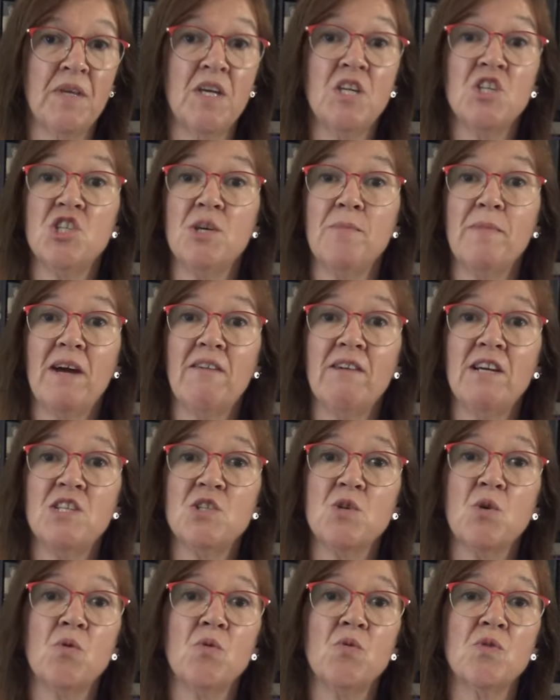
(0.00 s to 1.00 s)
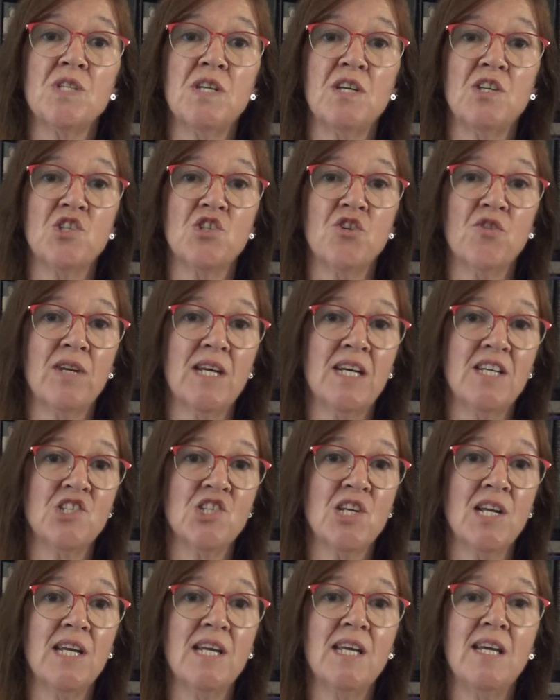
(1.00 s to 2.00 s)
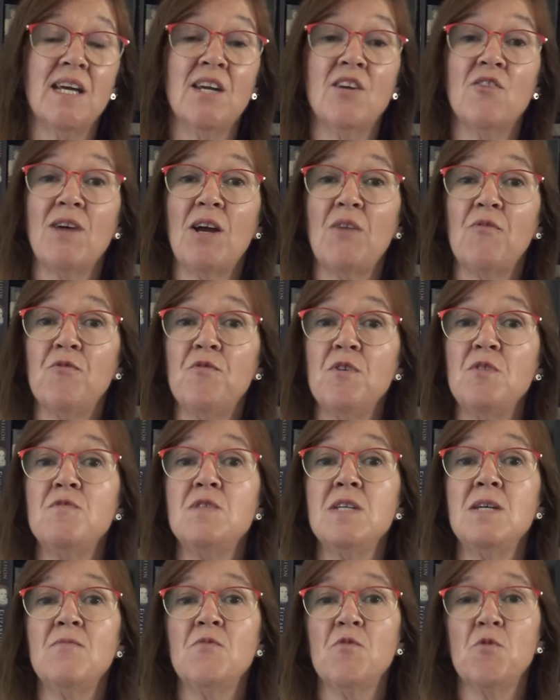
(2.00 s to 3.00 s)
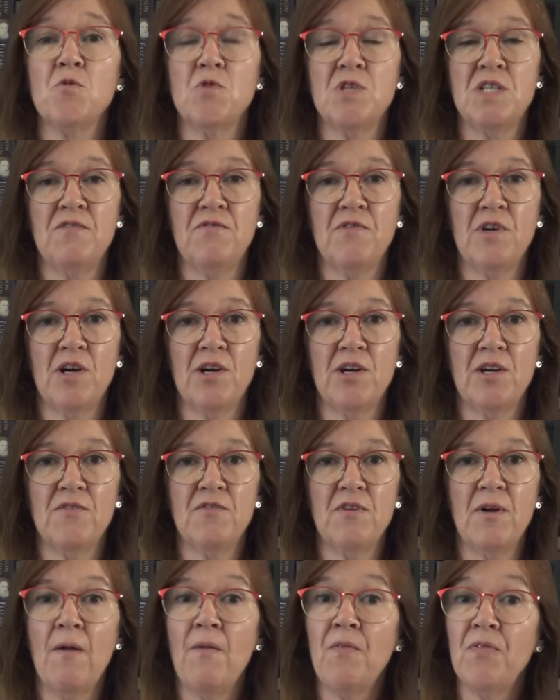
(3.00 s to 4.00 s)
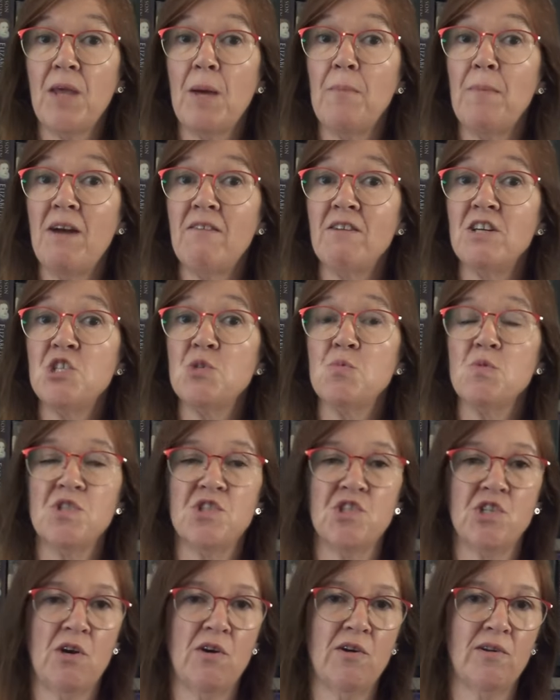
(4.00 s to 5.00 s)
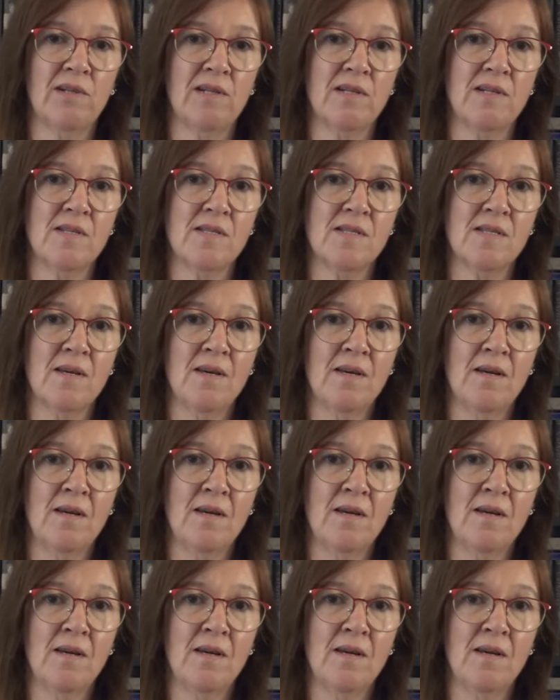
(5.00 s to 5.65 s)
She married courtier John Ashley in around 1545. Their marriage was childless.